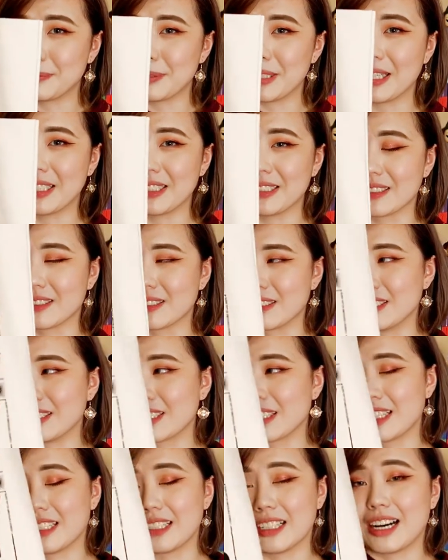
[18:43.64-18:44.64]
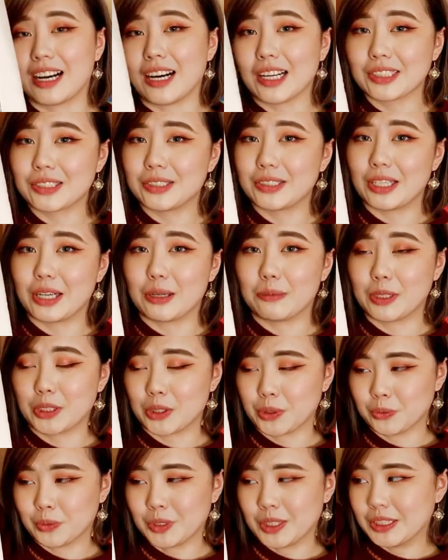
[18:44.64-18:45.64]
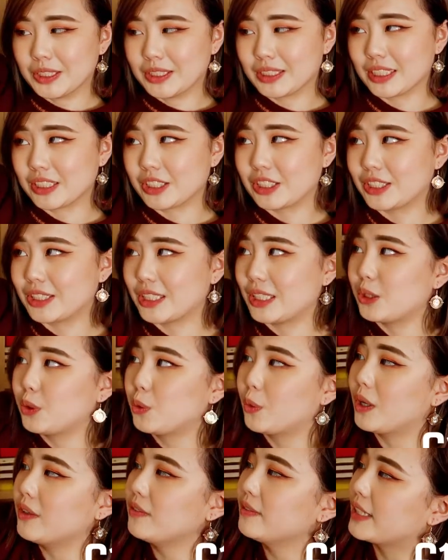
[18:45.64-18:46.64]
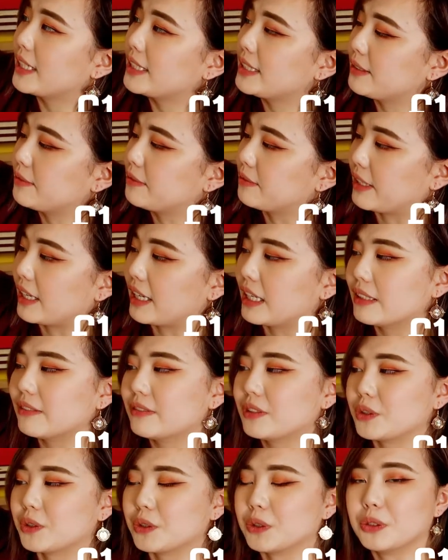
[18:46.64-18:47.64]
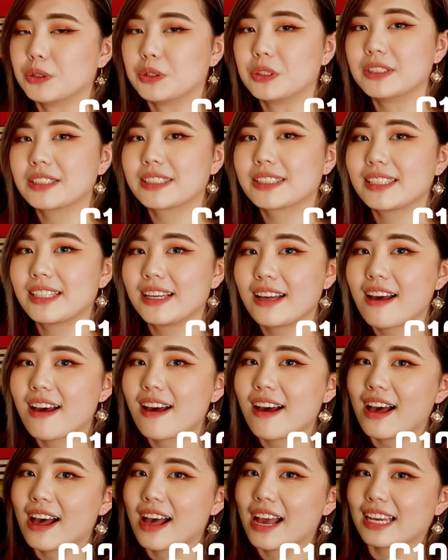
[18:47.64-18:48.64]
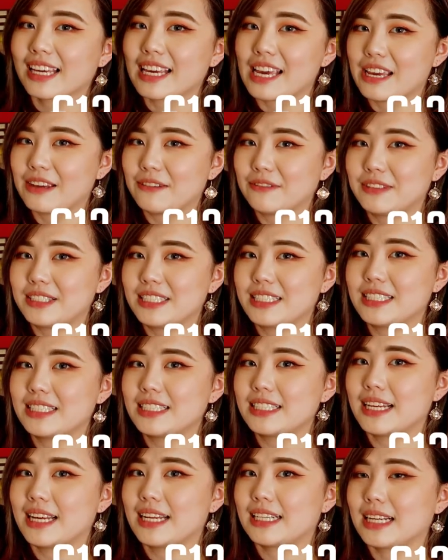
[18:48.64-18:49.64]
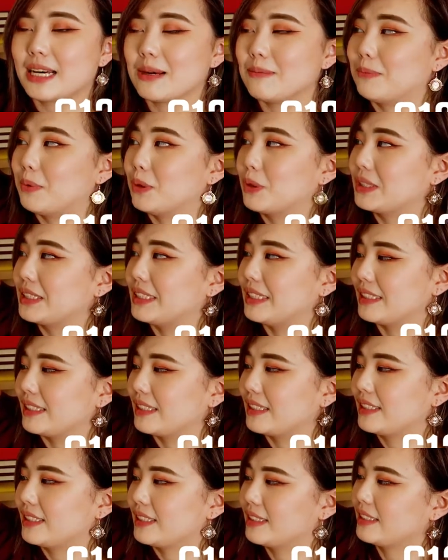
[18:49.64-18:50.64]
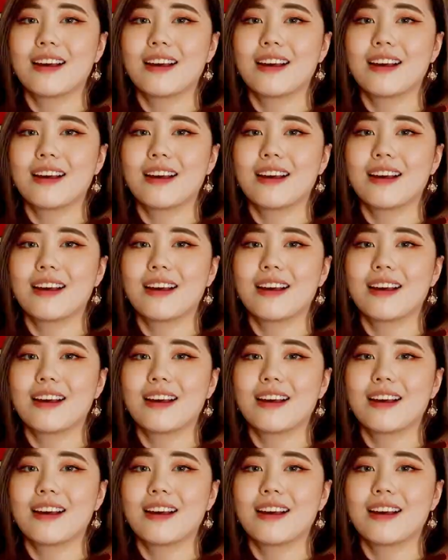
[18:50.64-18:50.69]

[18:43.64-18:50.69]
behind the clock, and I asked her how much it was, and she said $12.95, so I caved in and I bought it.